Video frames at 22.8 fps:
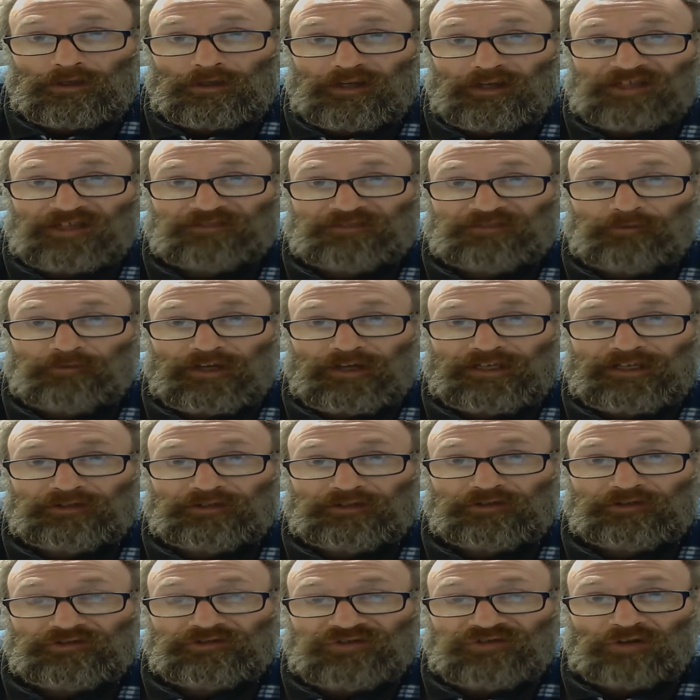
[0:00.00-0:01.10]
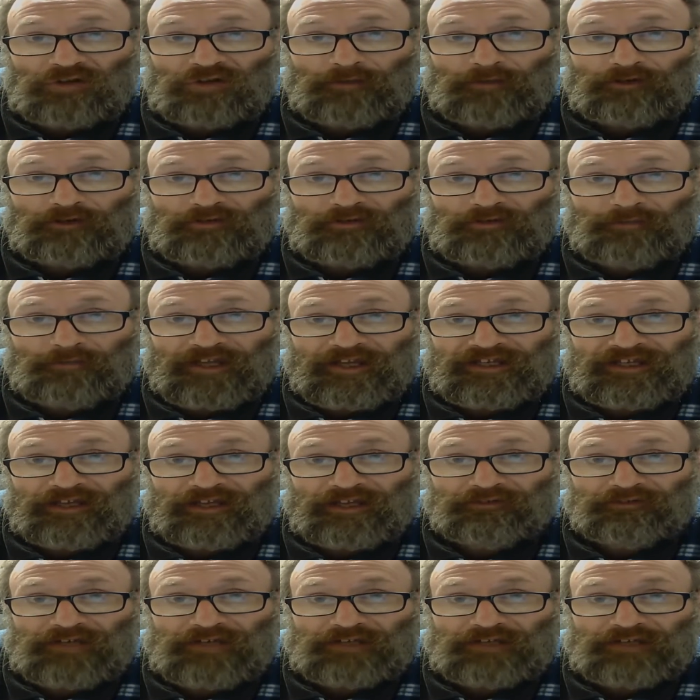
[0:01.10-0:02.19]
It's breaking news time here at the
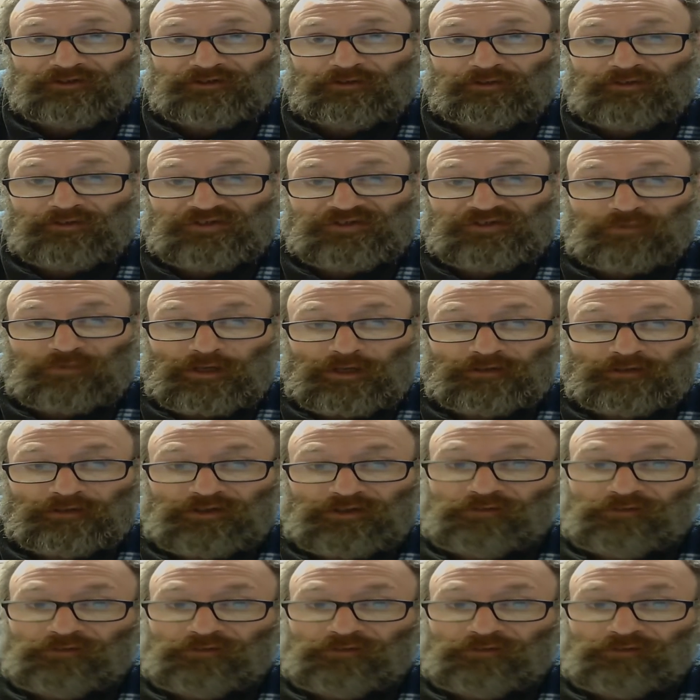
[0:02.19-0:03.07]
Backyard Tech Channel. This one